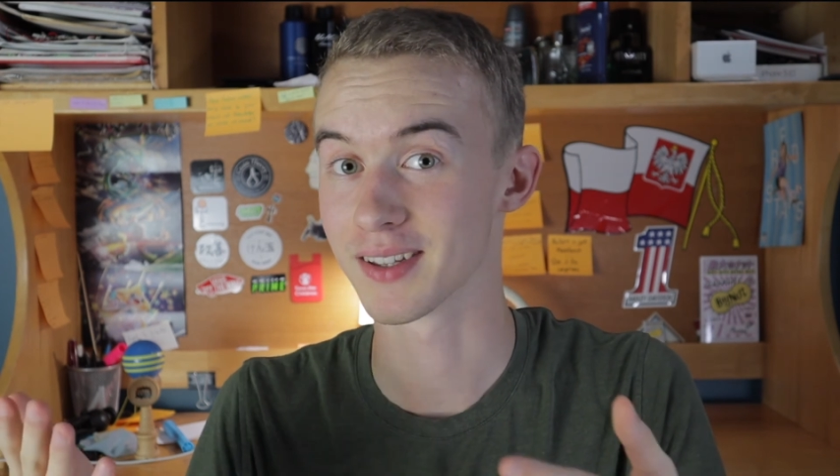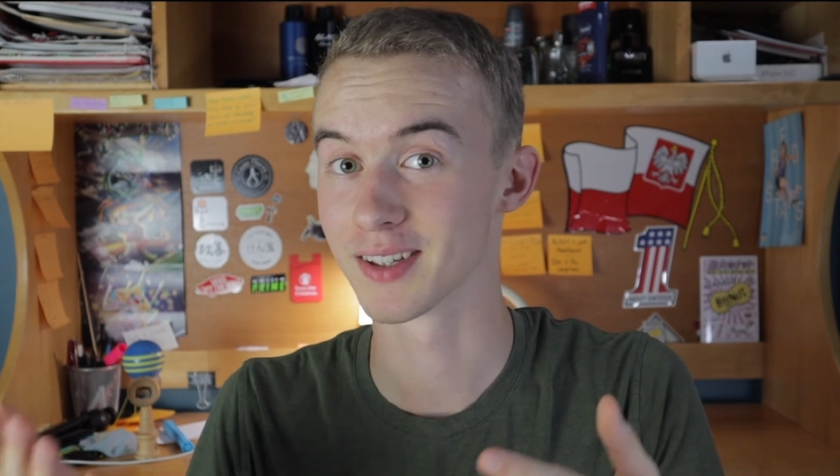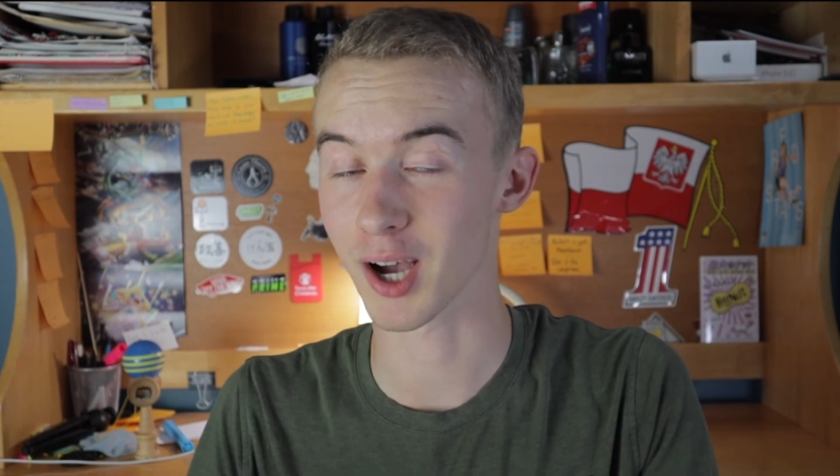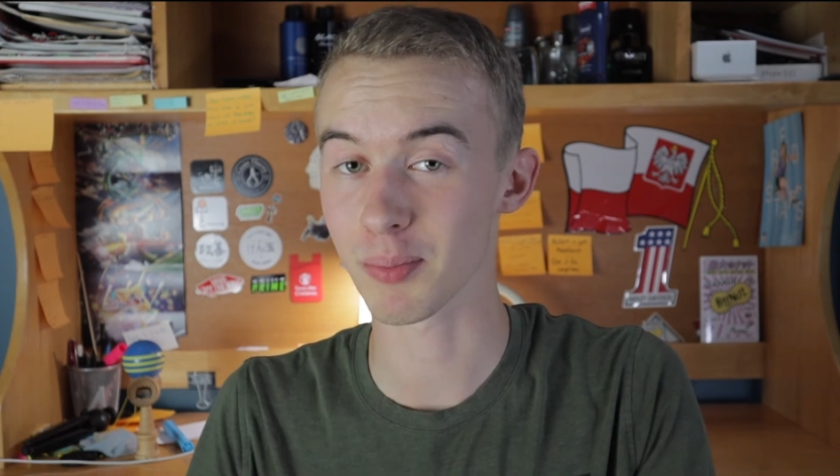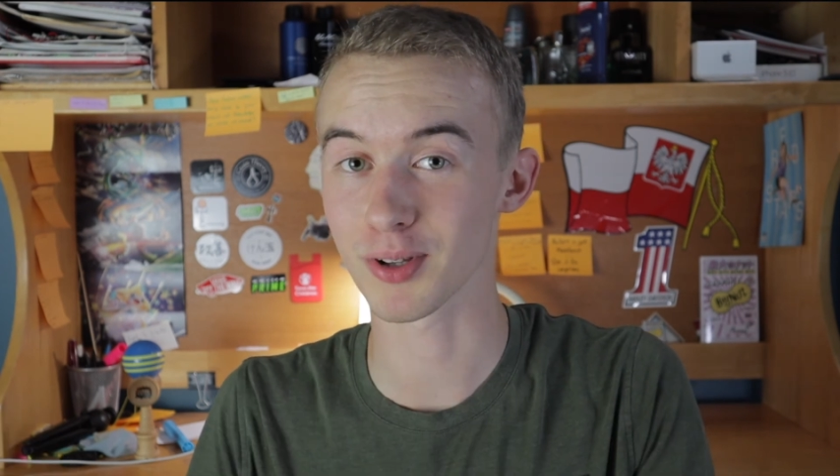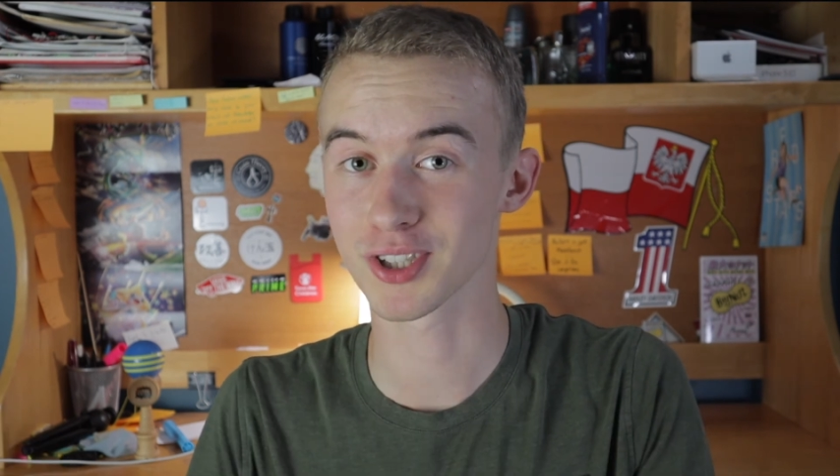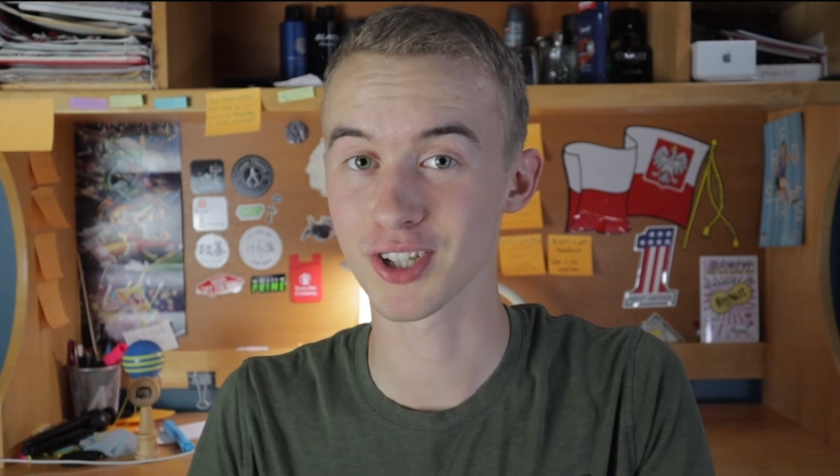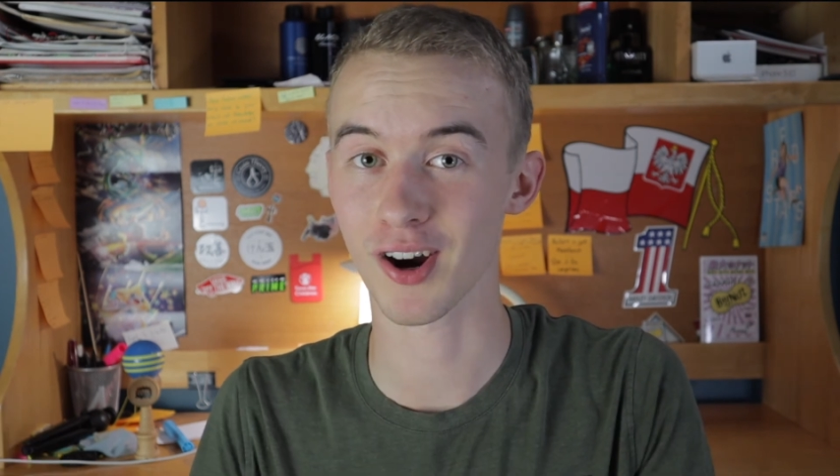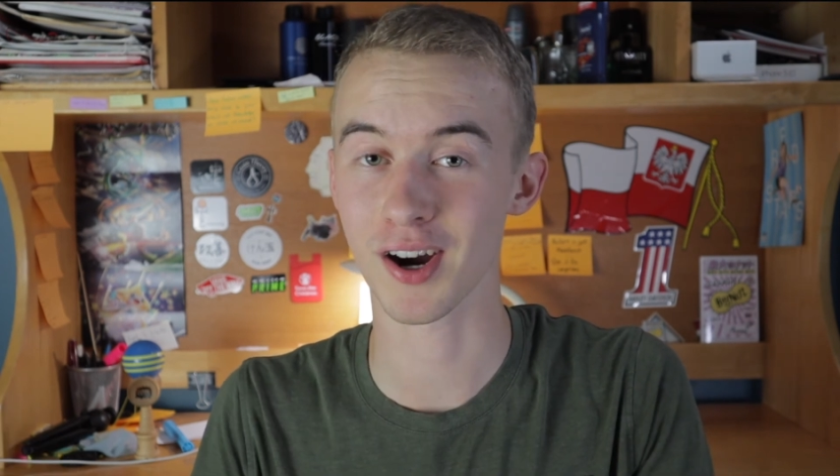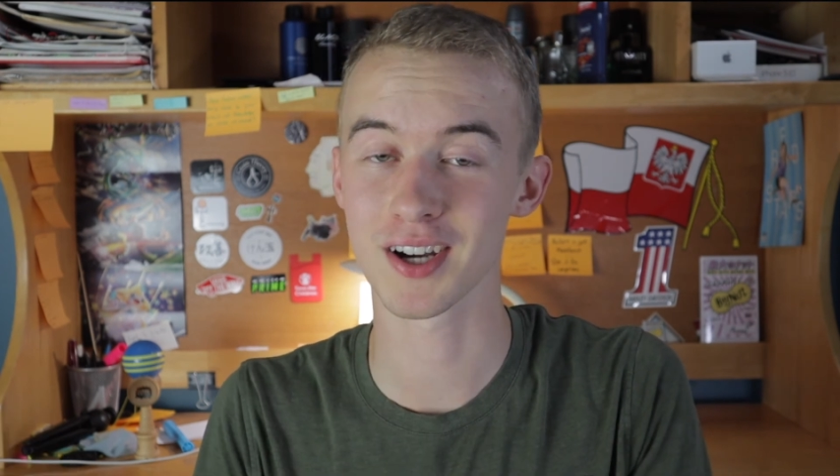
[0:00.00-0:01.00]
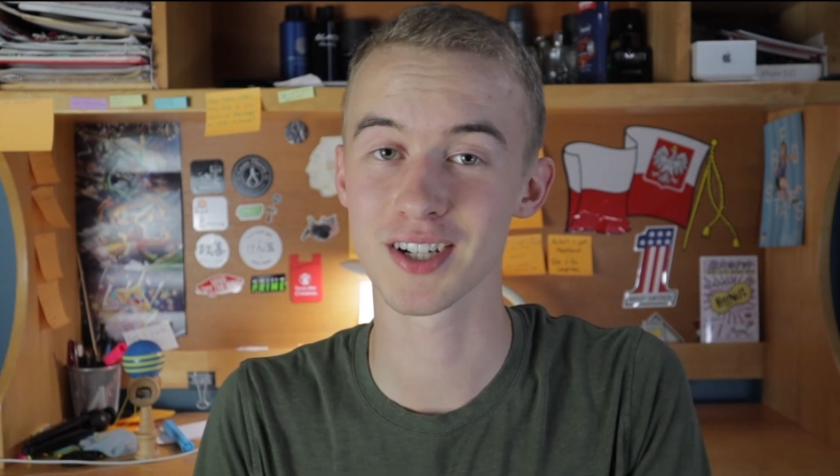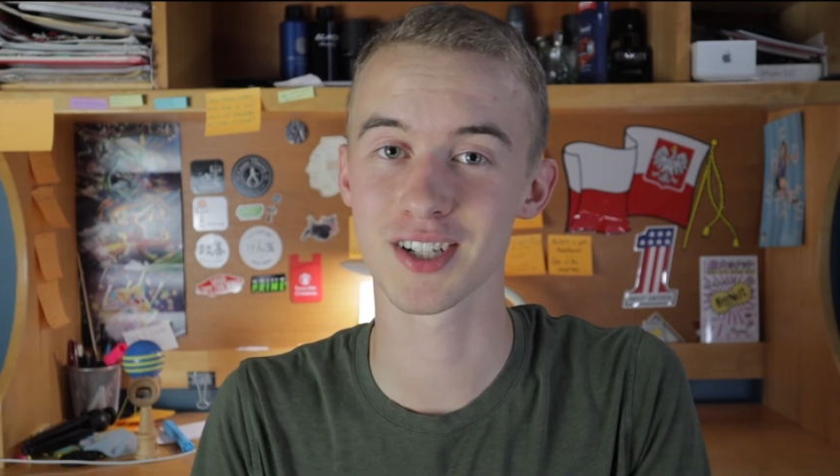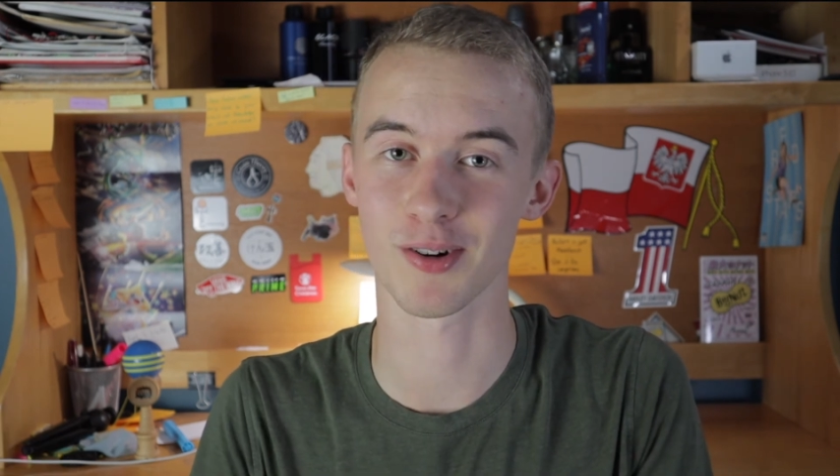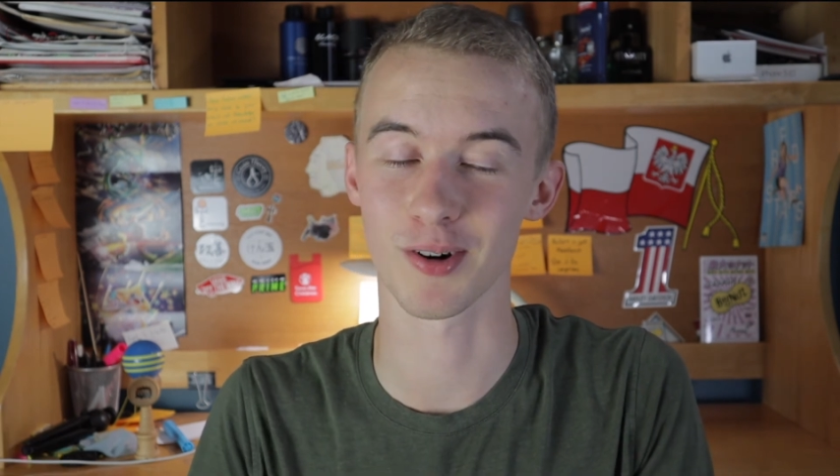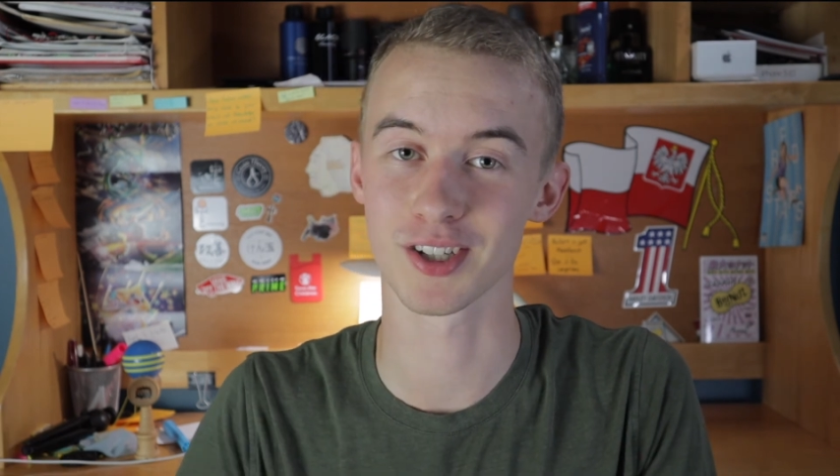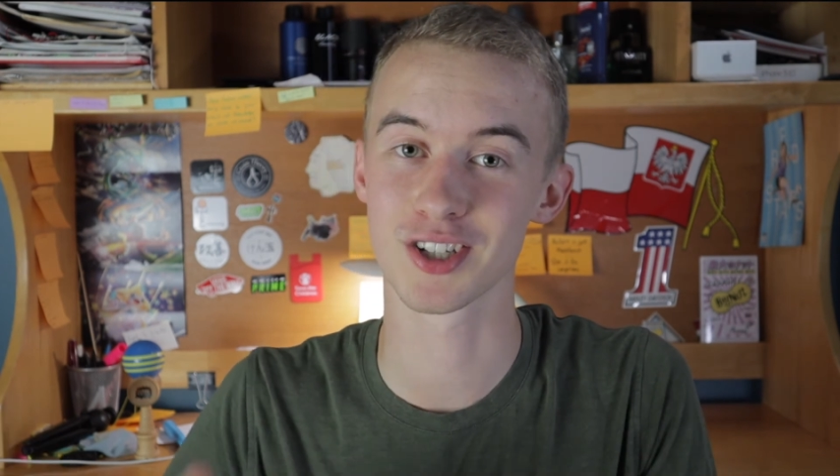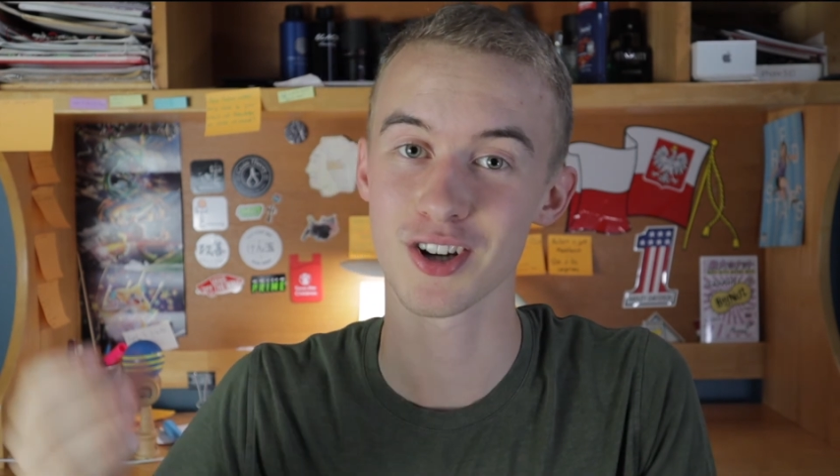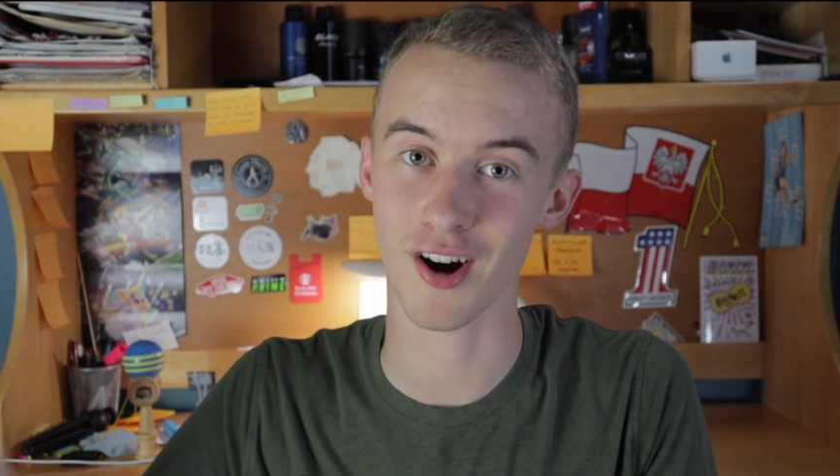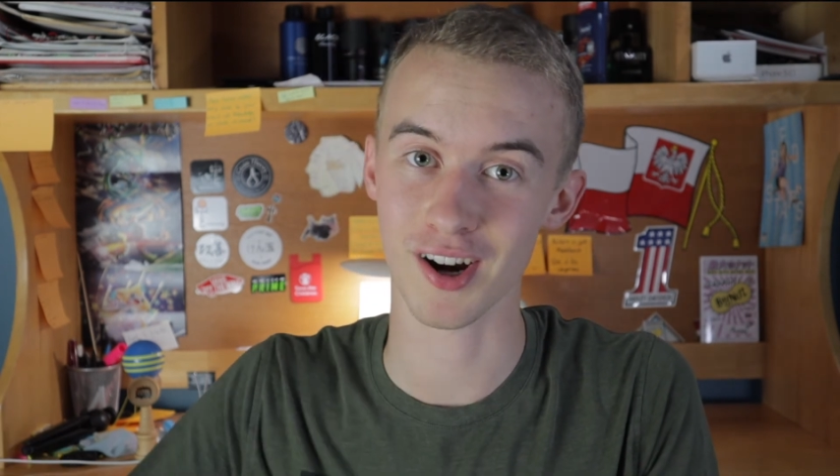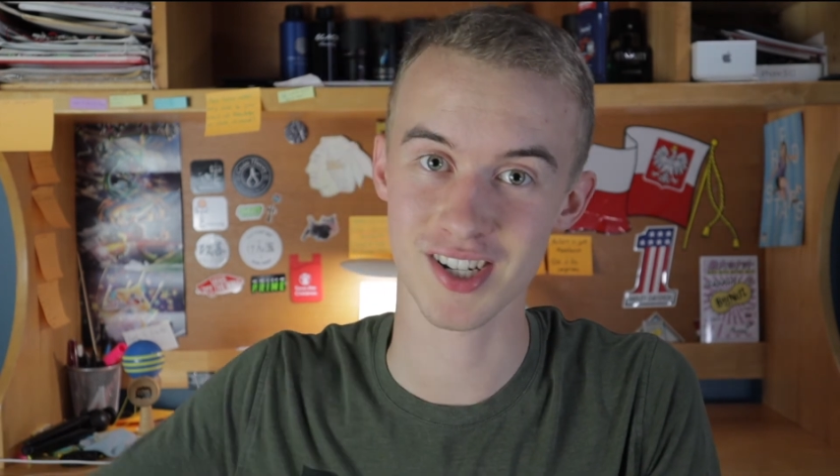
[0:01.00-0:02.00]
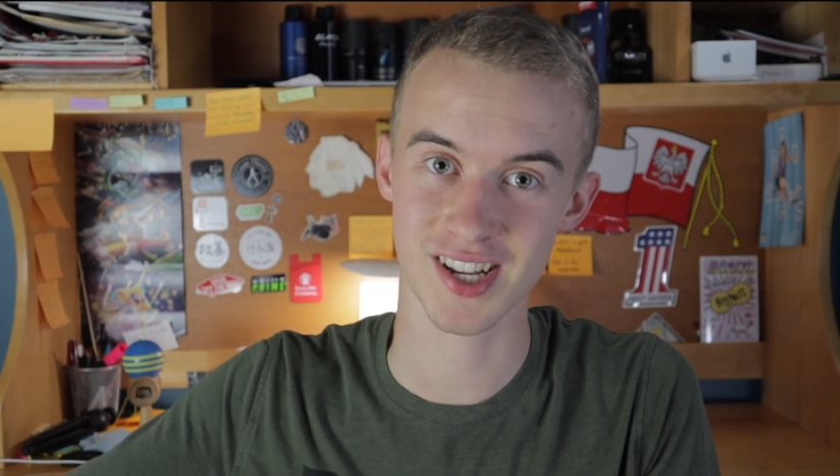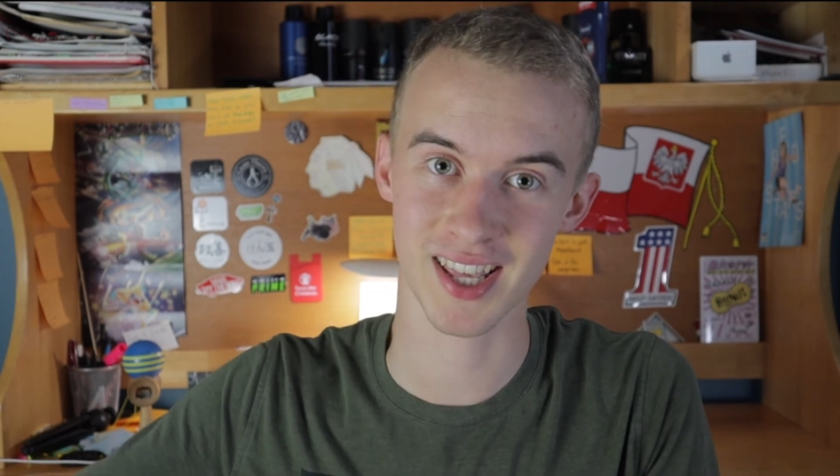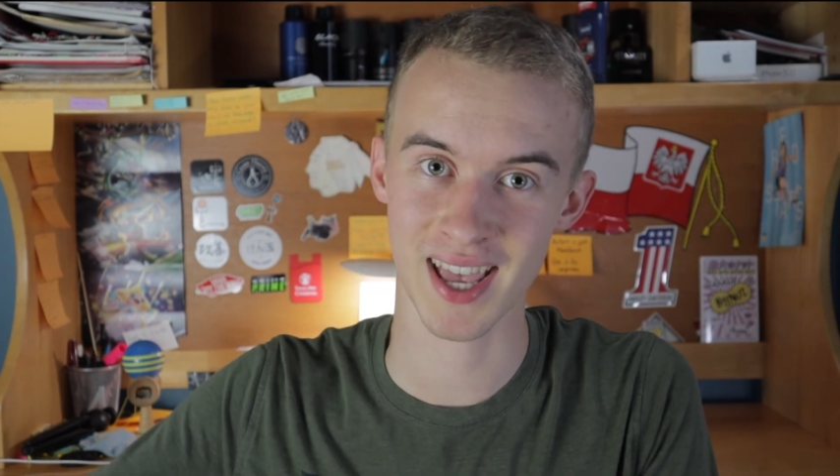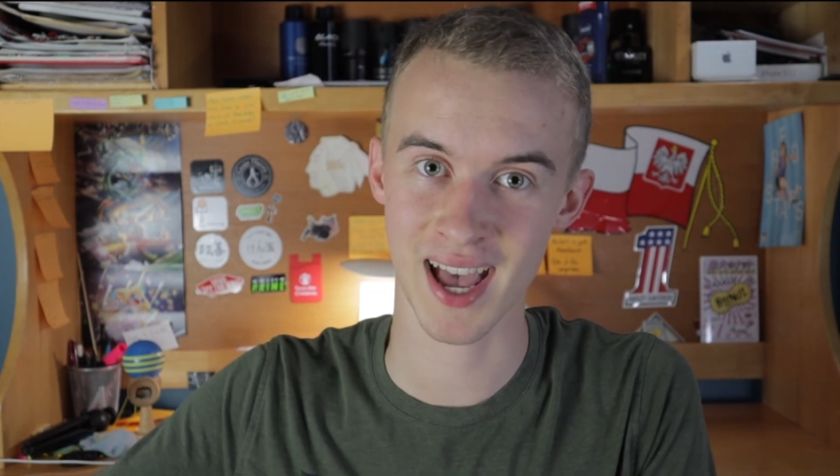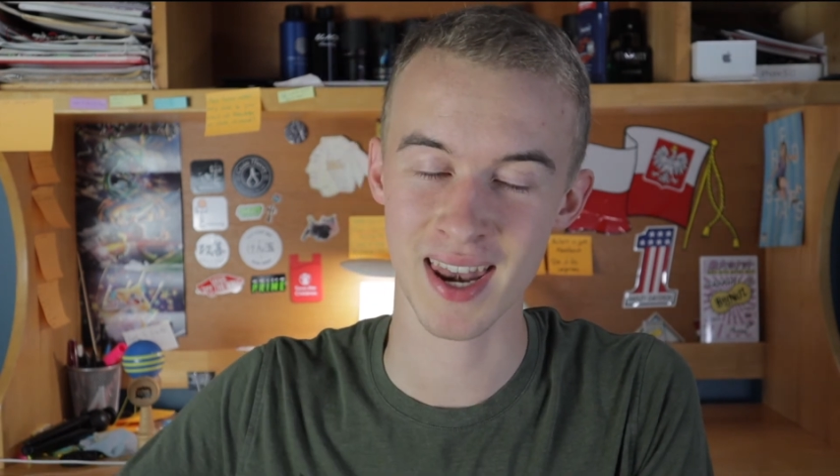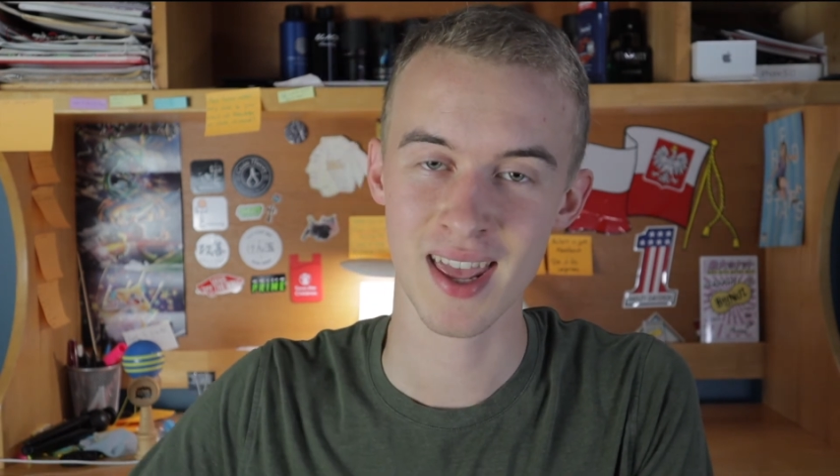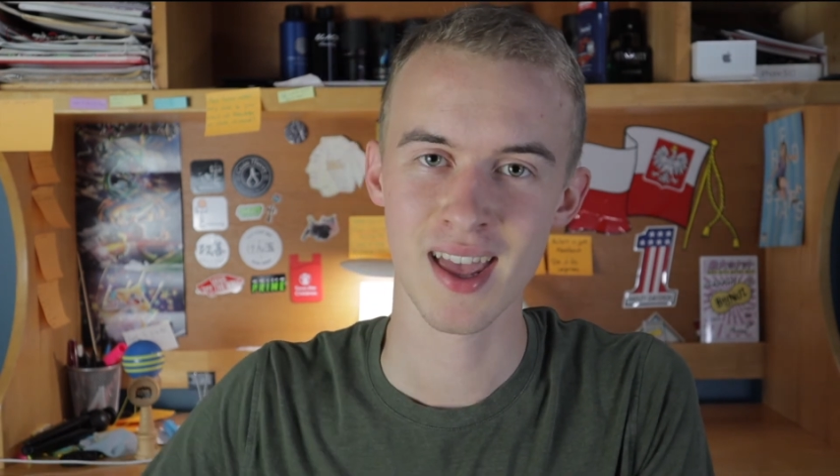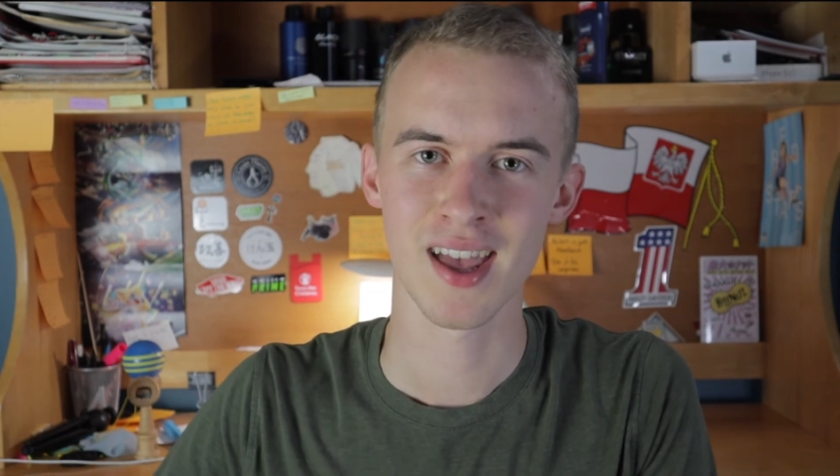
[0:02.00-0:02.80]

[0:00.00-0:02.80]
double charged or charged again.